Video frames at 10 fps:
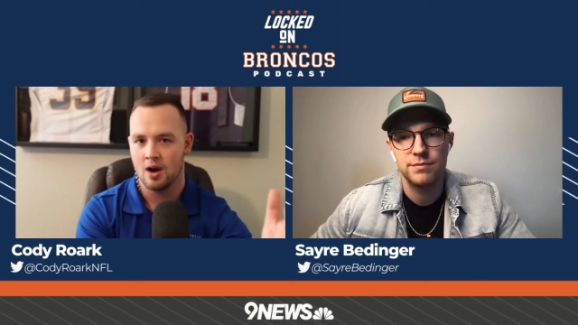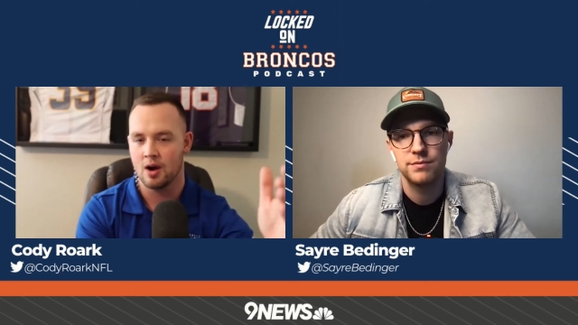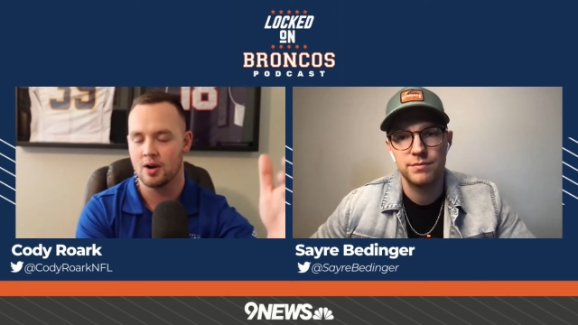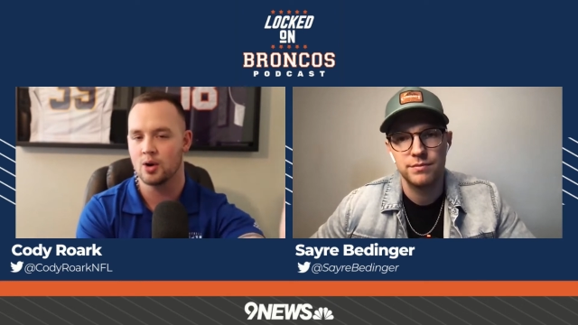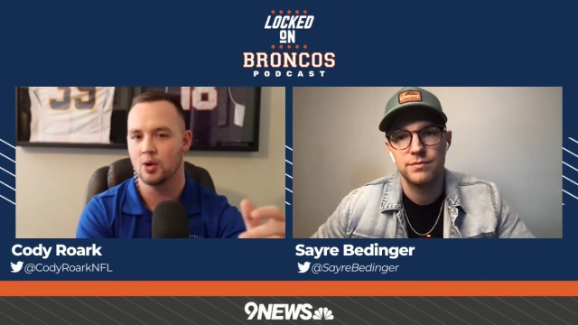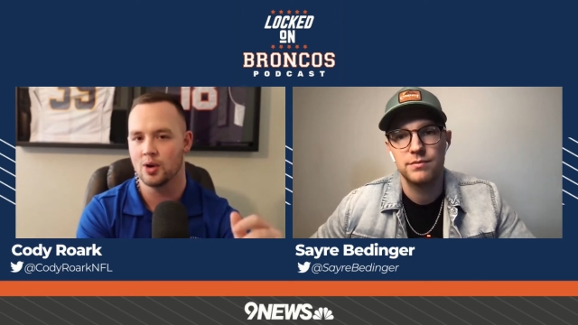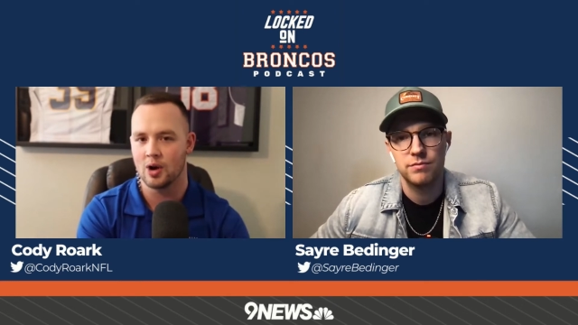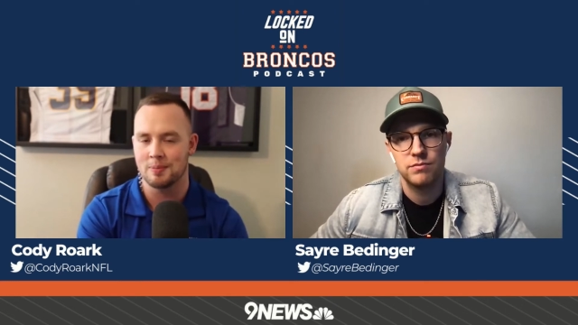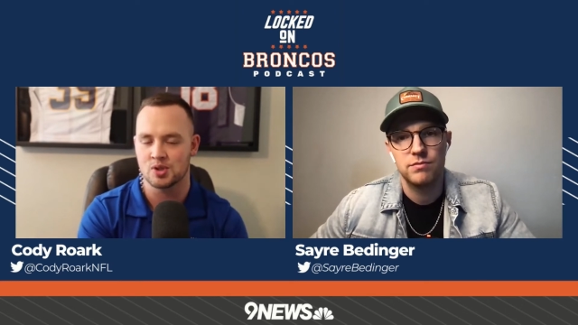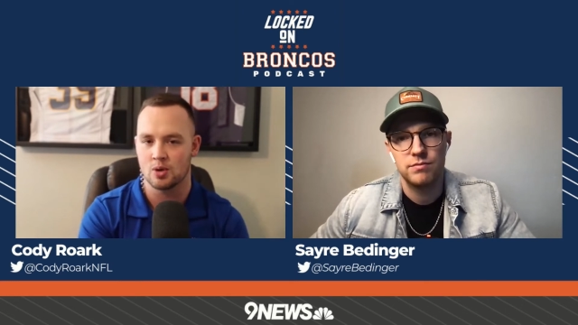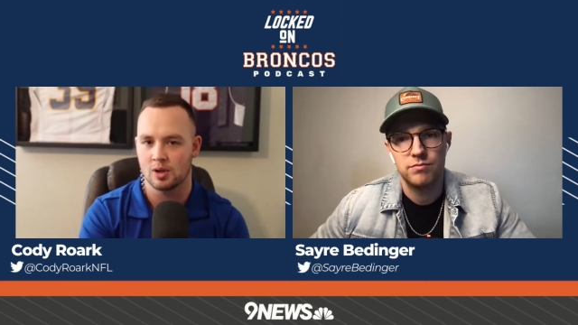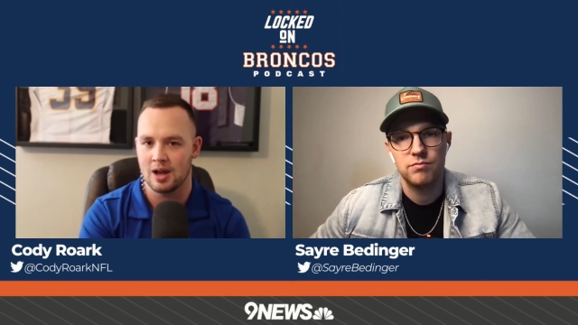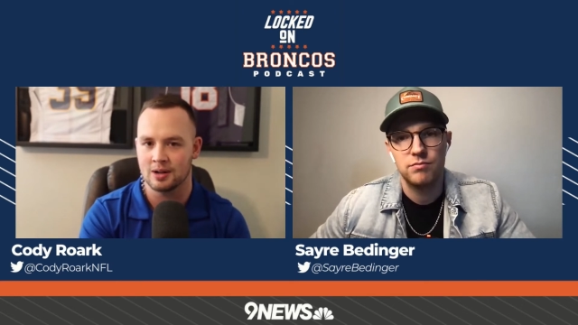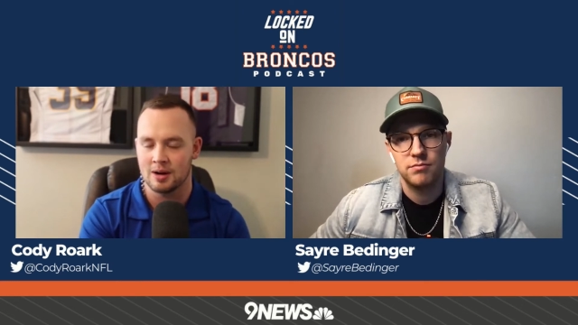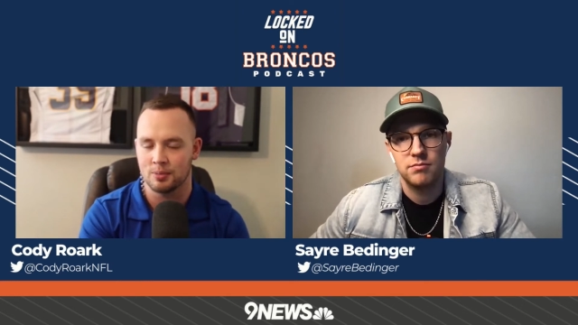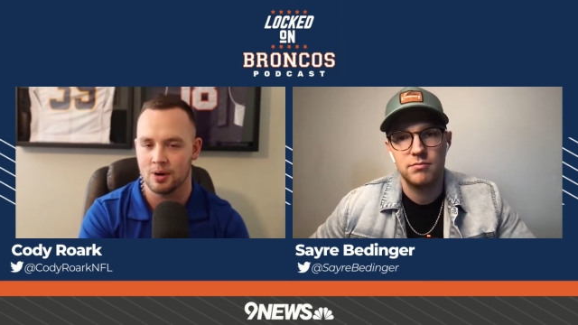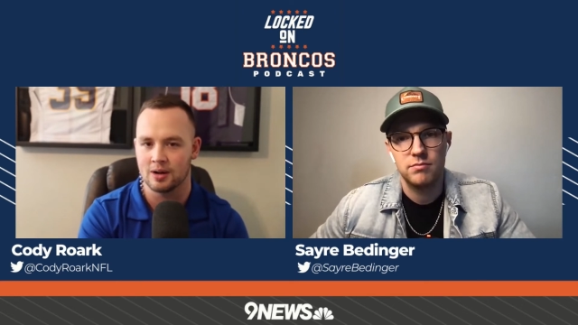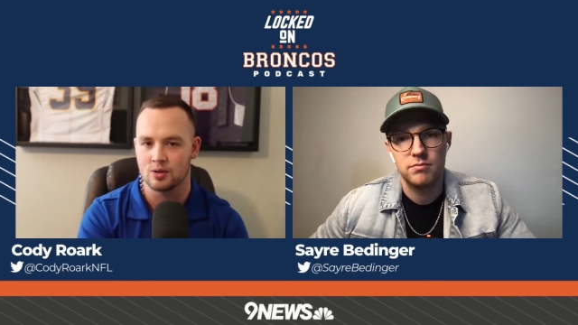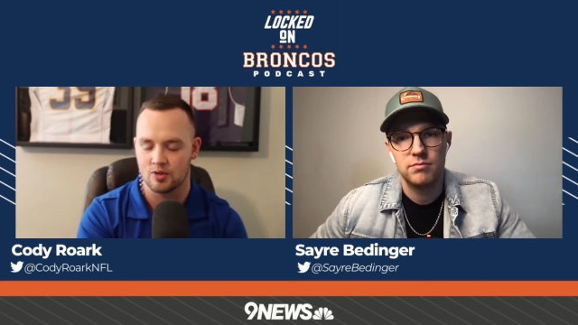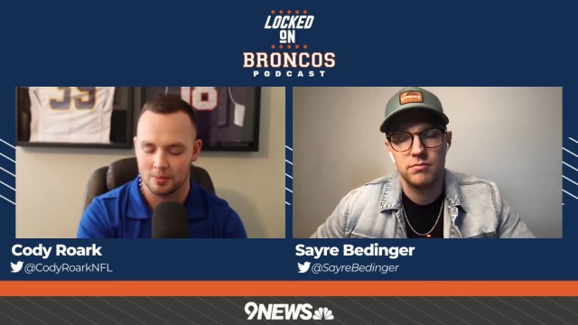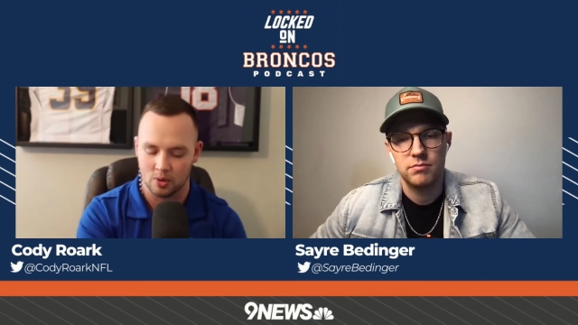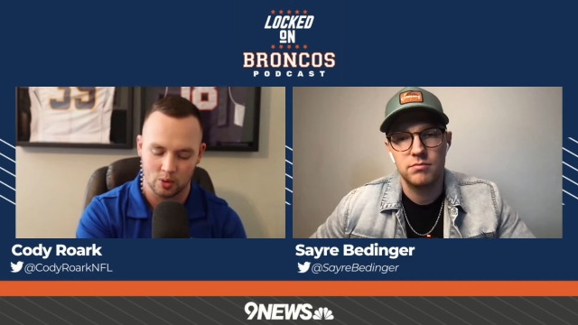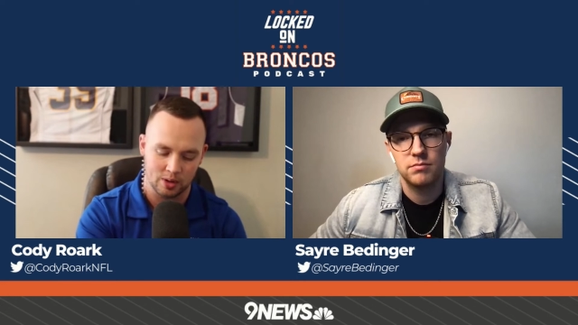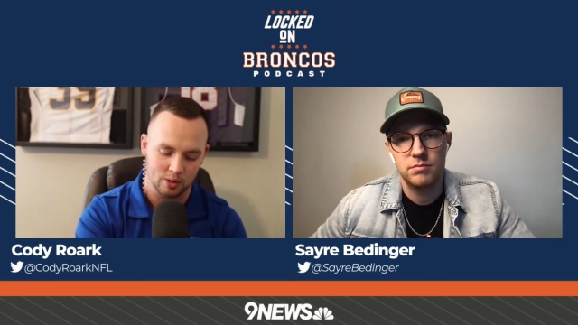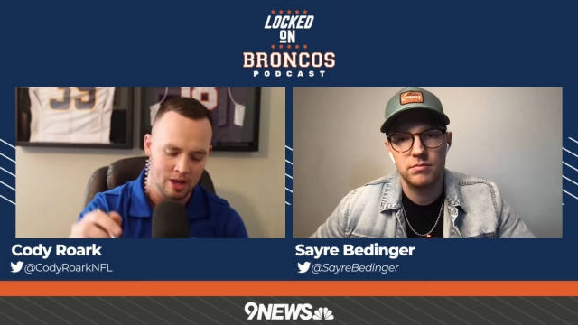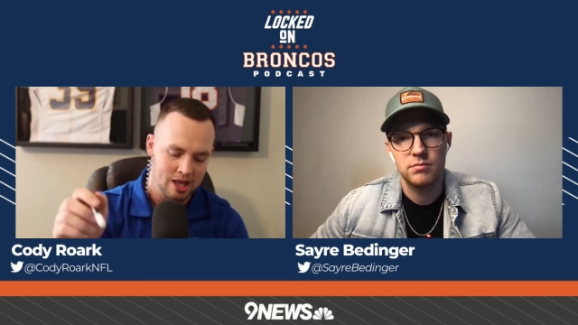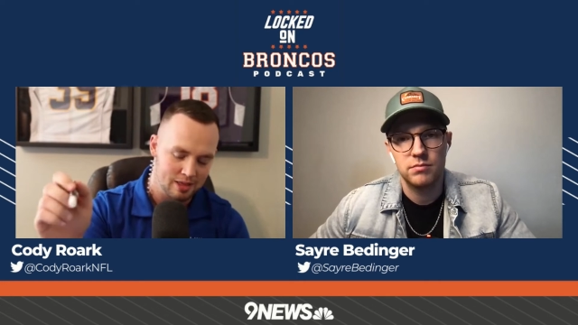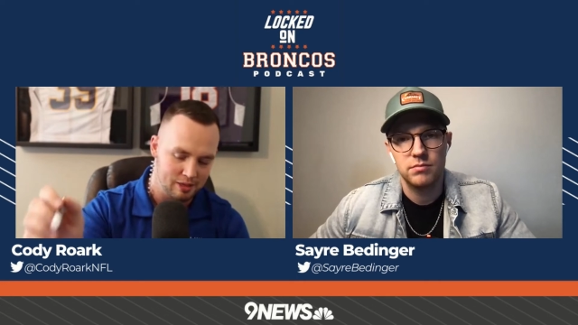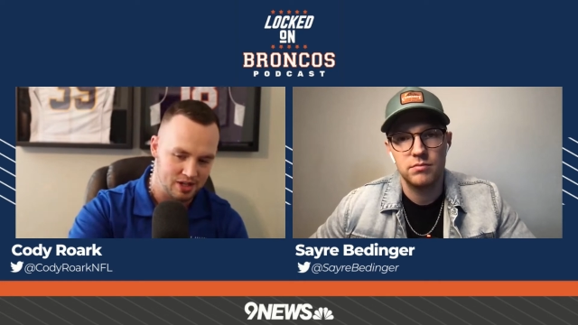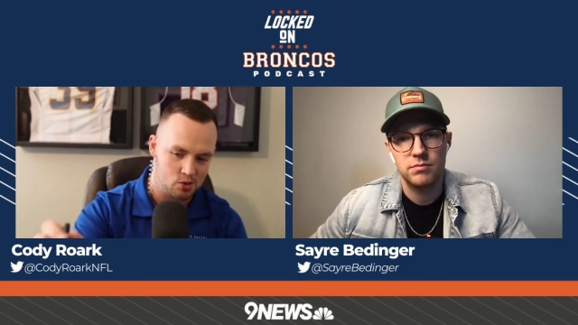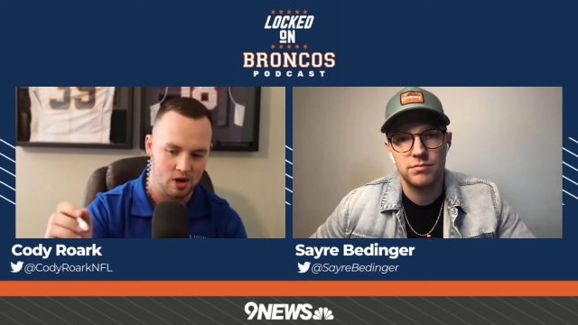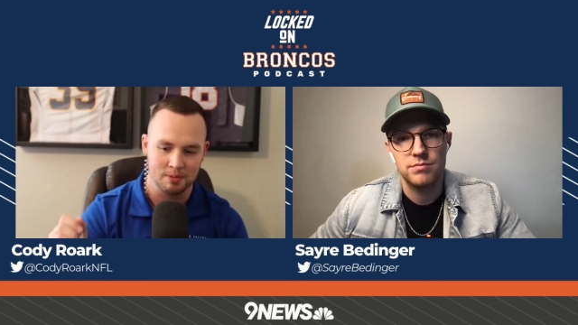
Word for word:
Speaker 1: on an earlier episode of Locked On Broncos from earlier this week.